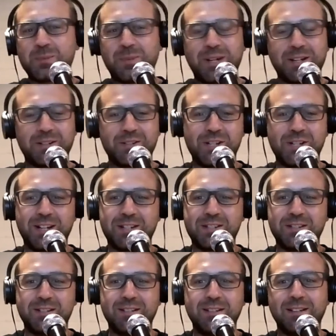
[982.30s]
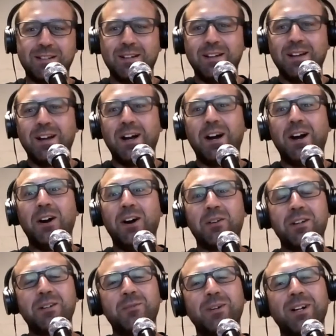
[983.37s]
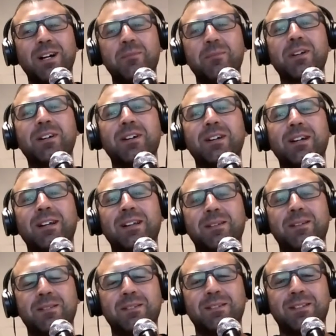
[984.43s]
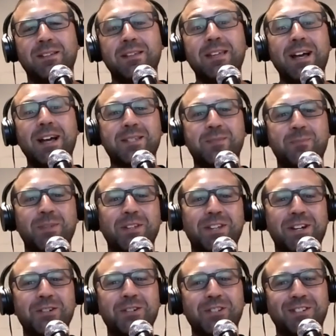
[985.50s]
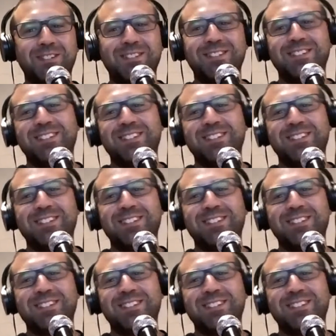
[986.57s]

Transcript: Michael Jackson. Oh, you know what? Yes, Billy Ocean.